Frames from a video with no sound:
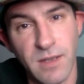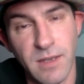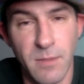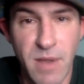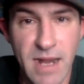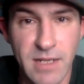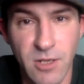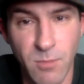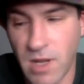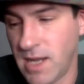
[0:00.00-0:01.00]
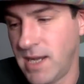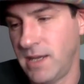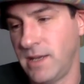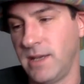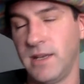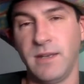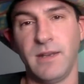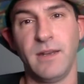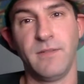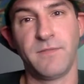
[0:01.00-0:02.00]
in the back of your mind
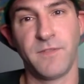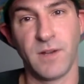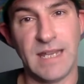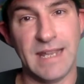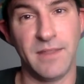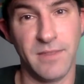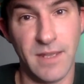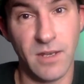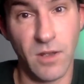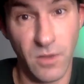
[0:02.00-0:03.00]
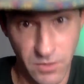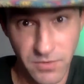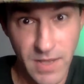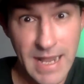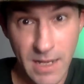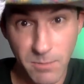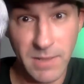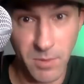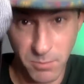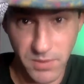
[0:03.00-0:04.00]
and forget that they had
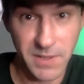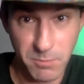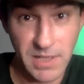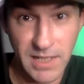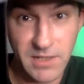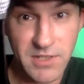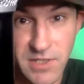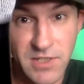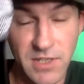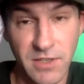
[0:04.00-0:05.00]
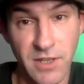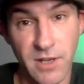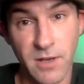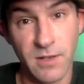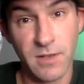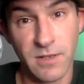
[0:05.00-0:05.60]
people putting penises in there,